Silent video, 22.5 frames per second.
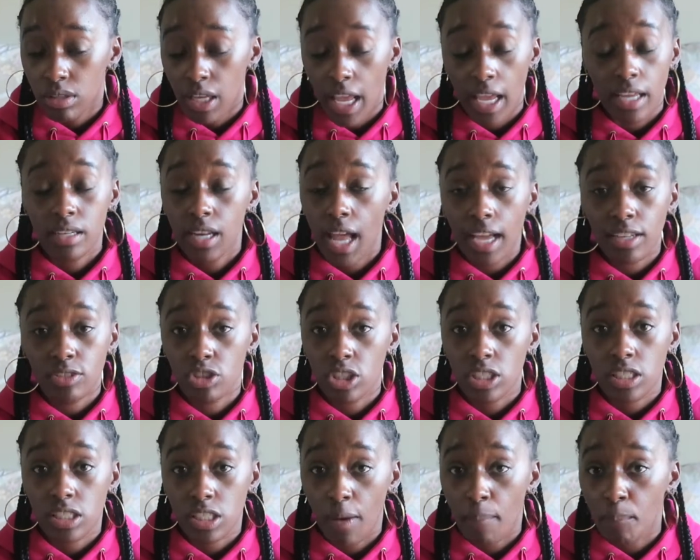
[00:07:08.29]
and not
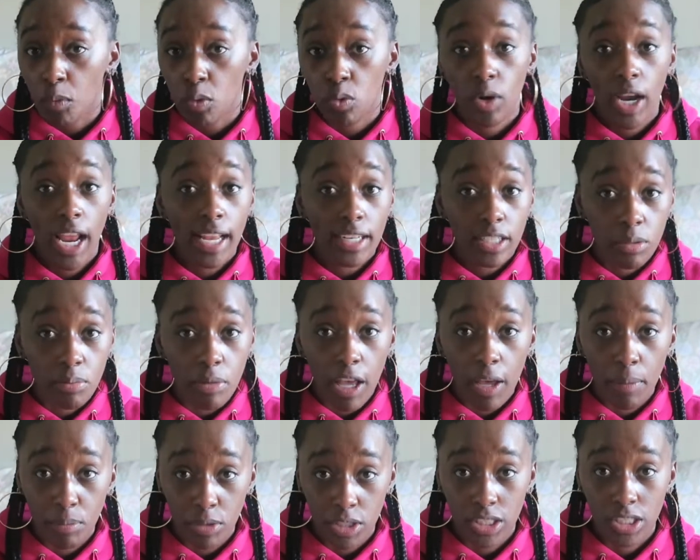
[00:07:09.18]
just some random
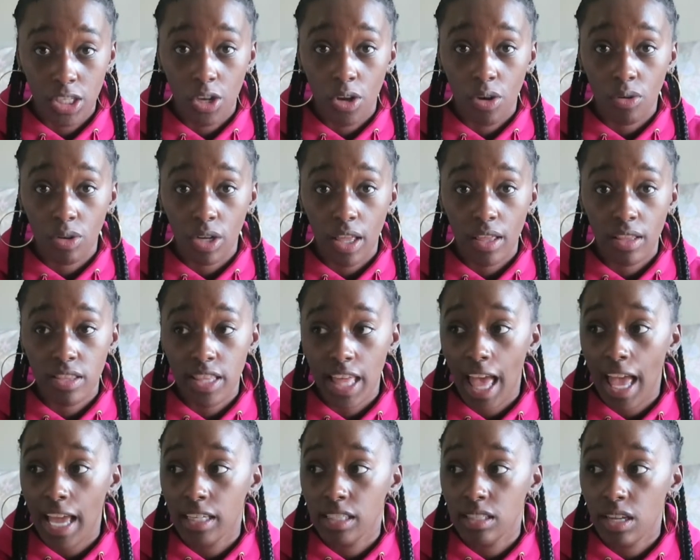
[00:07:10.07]
episode
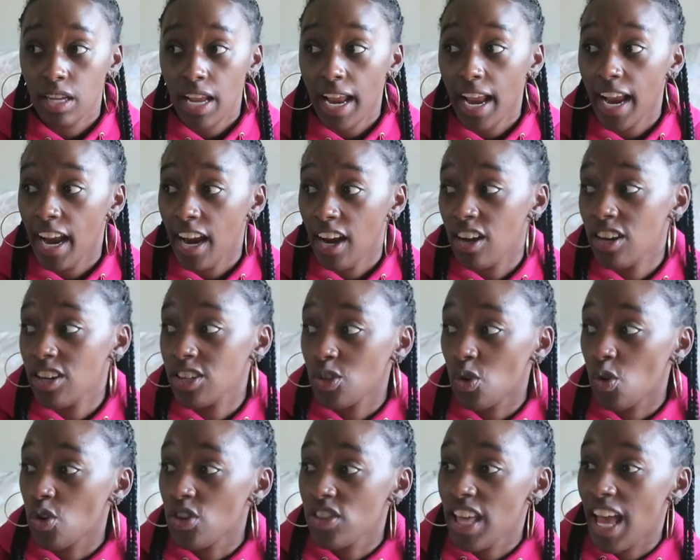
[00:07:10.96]
that aired
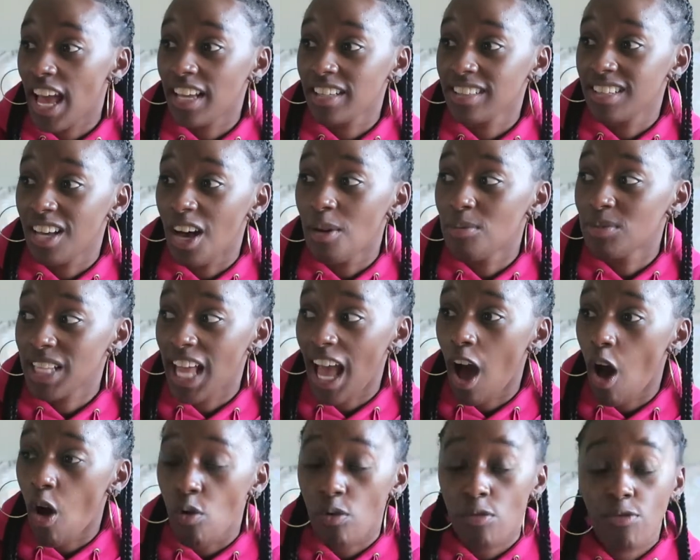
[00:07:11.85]
or that comes
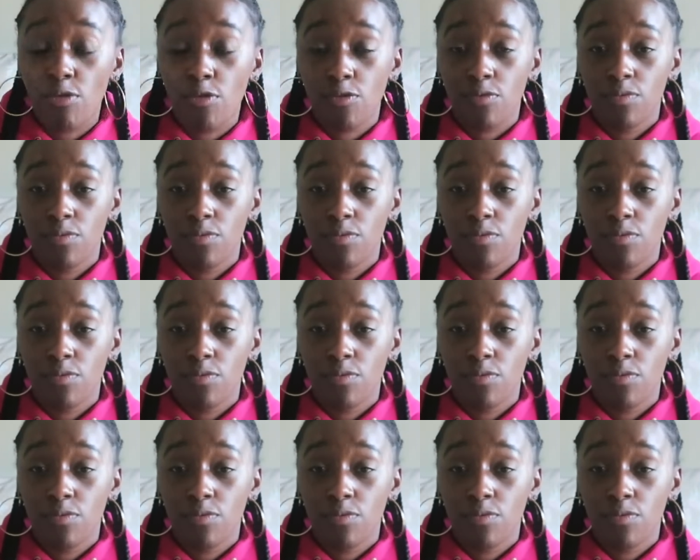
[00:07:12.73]
out